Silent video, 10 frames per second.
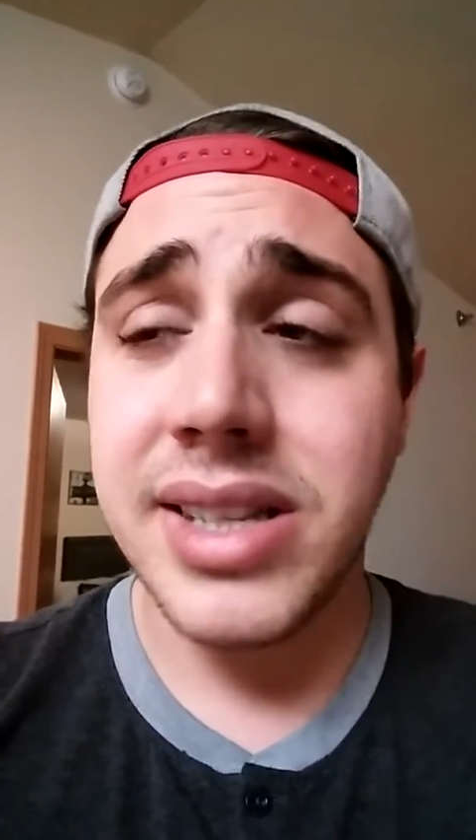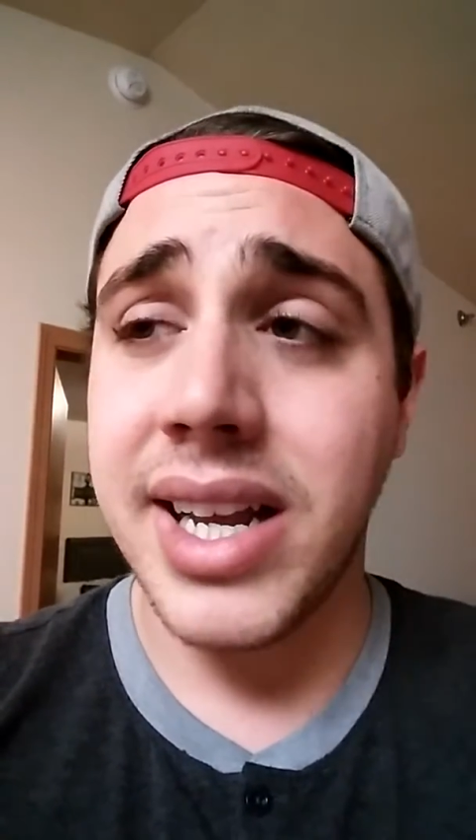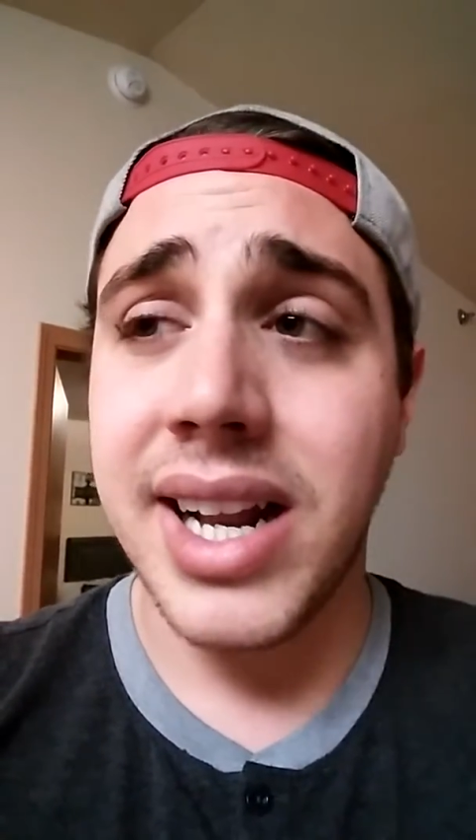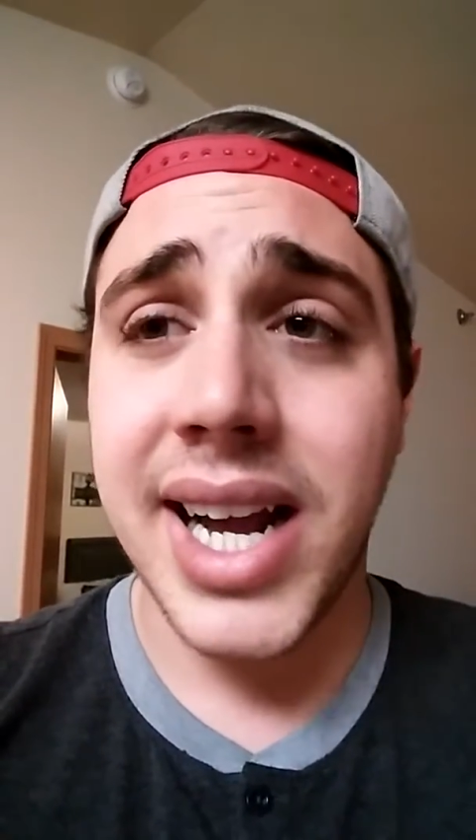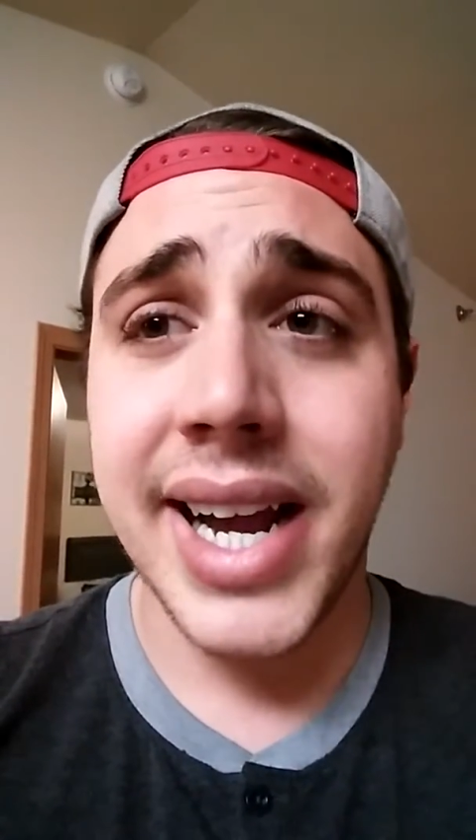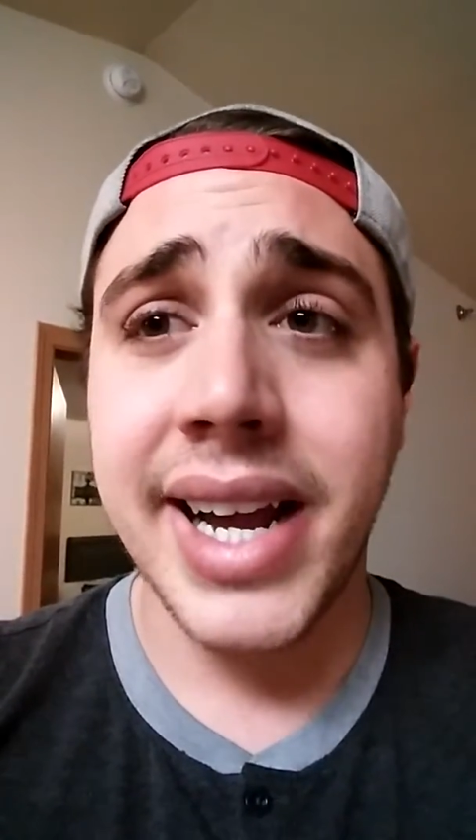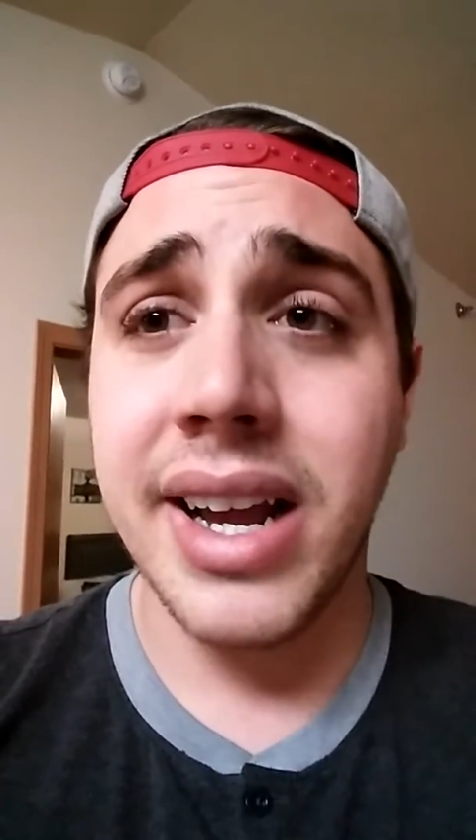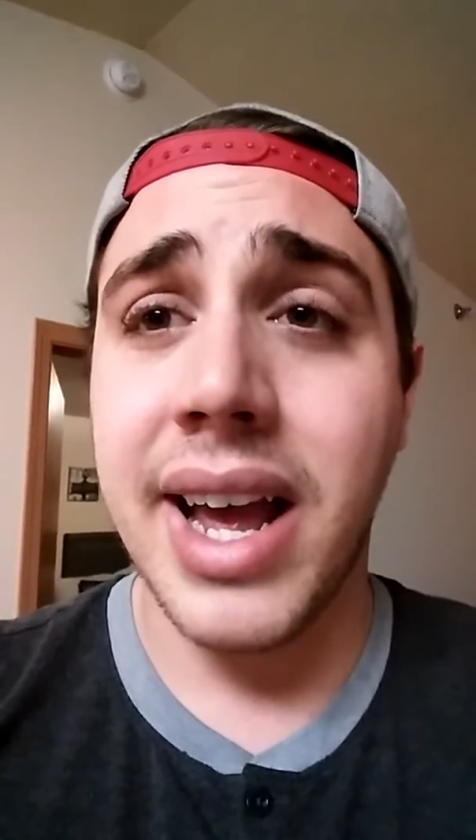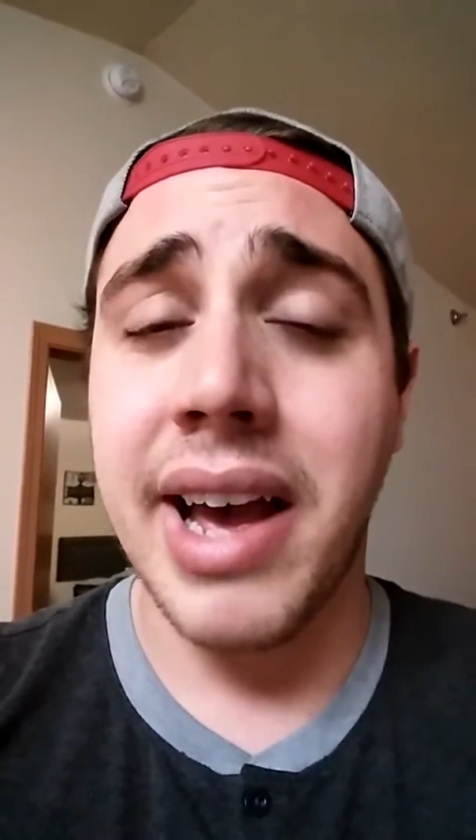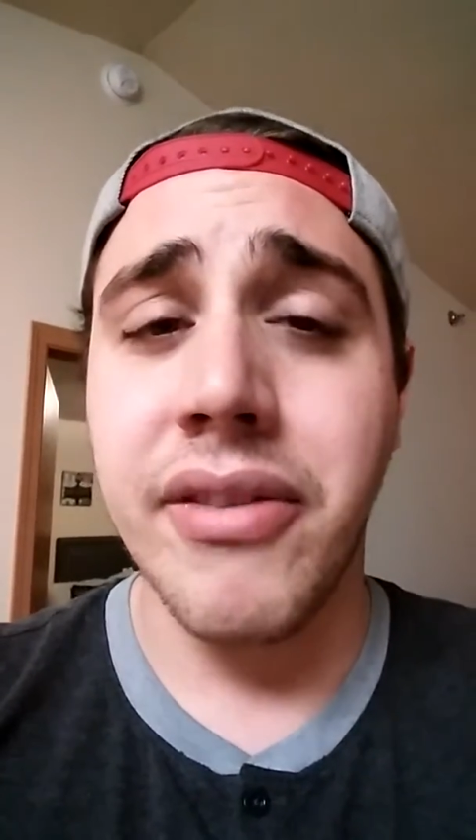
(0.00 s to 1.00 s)
and I
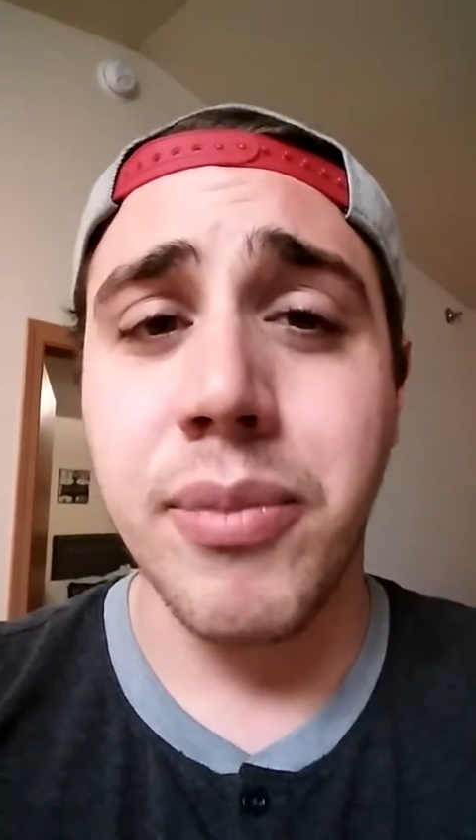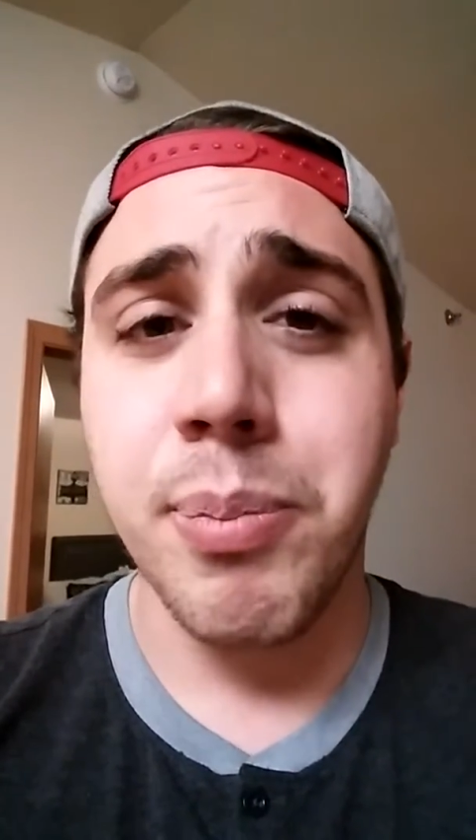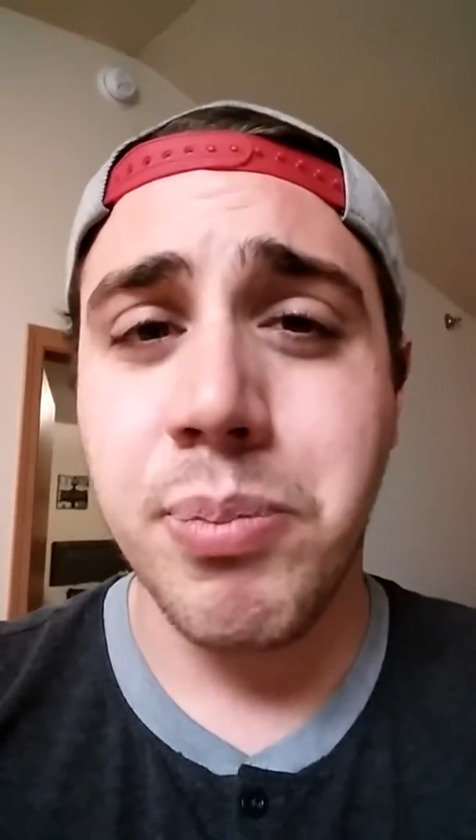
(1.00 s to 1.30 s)
have